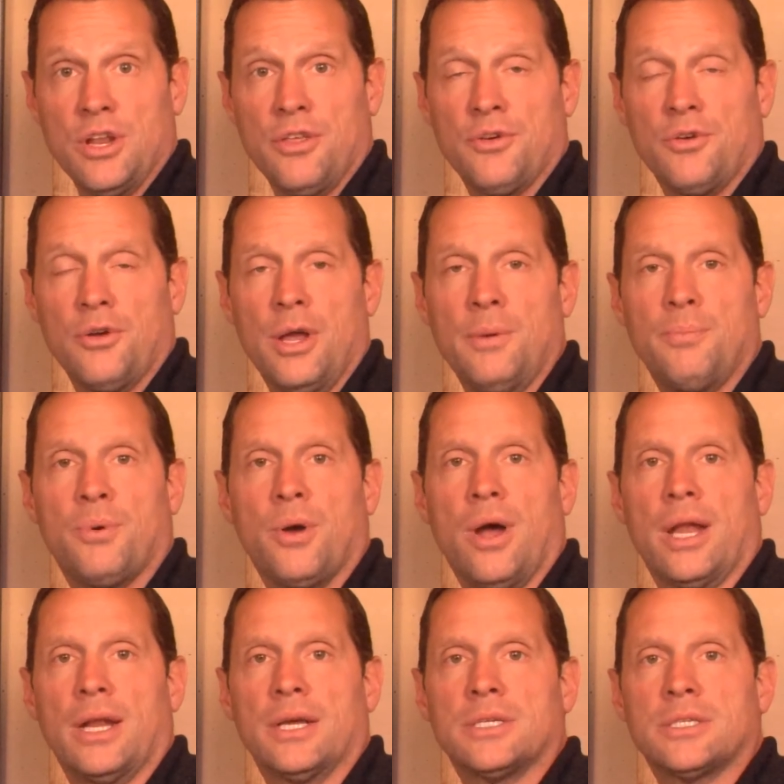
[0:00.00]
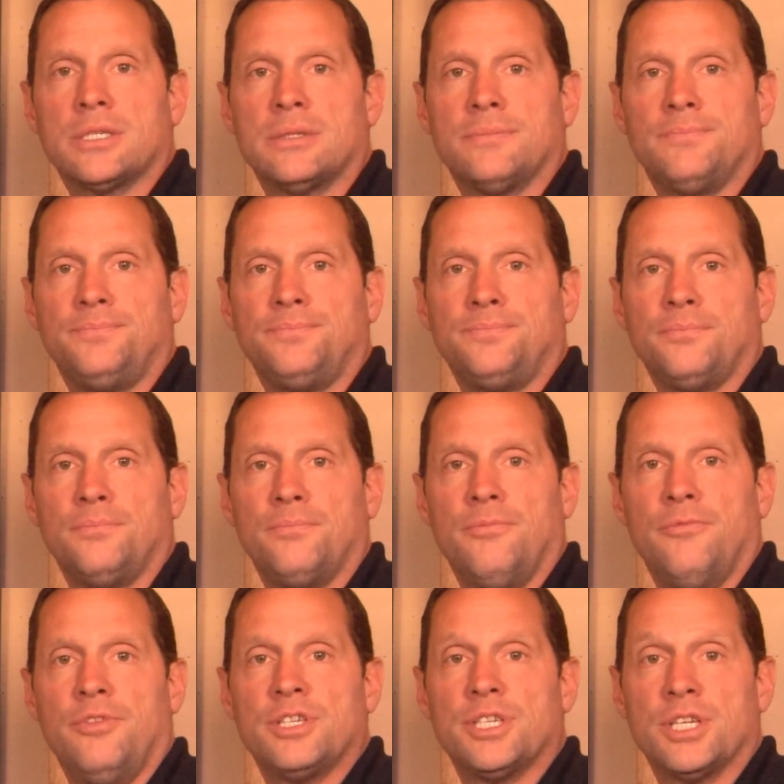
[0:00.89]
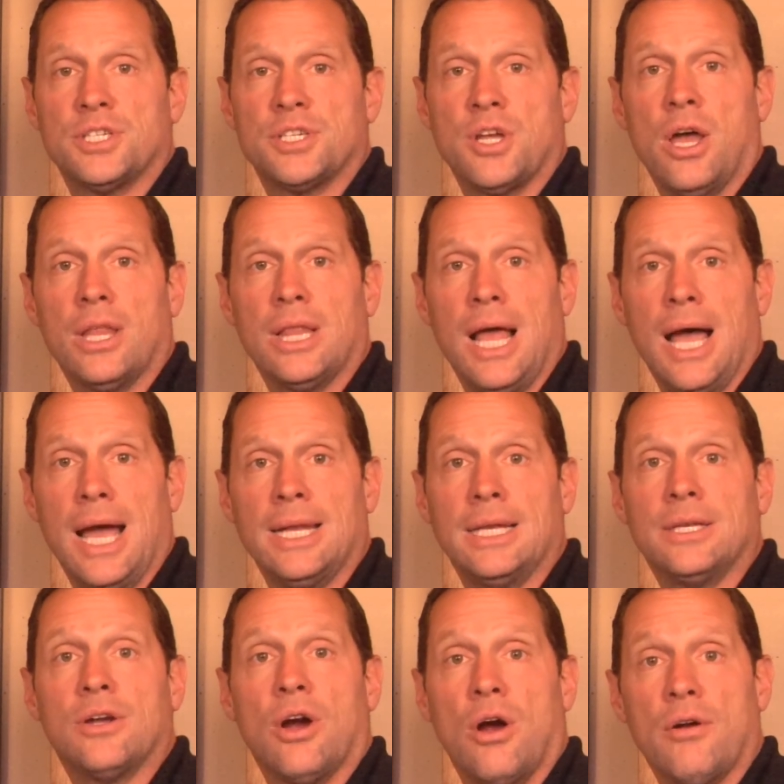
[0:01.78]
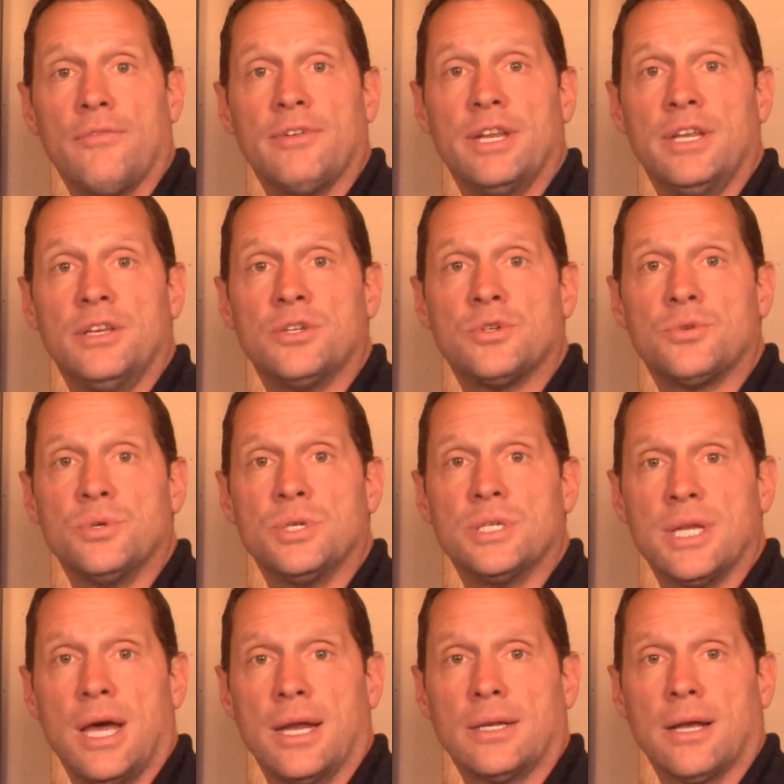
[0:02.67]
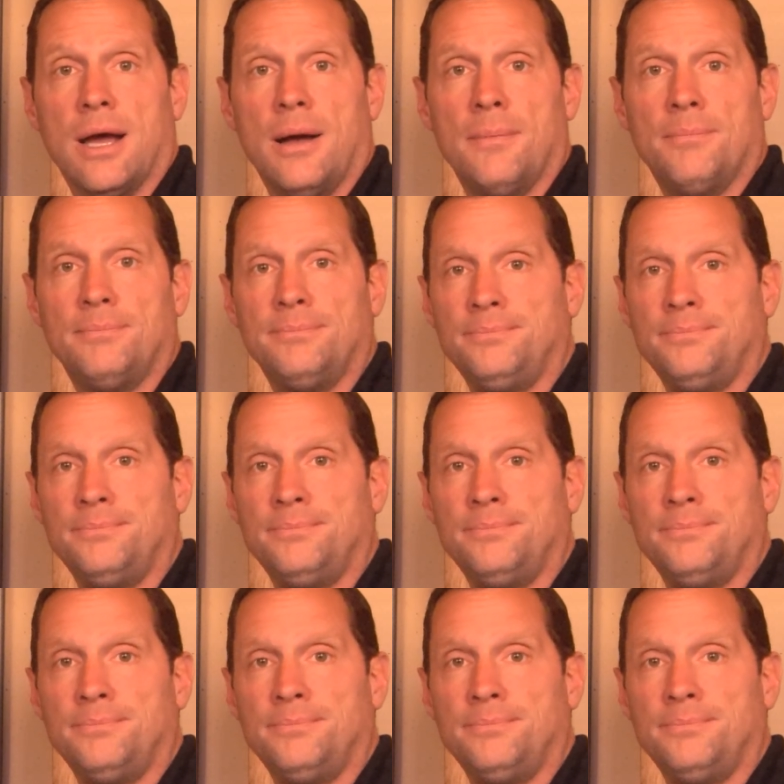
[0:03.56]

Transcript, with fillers: and other great products, visit us online at garvin industries dot com.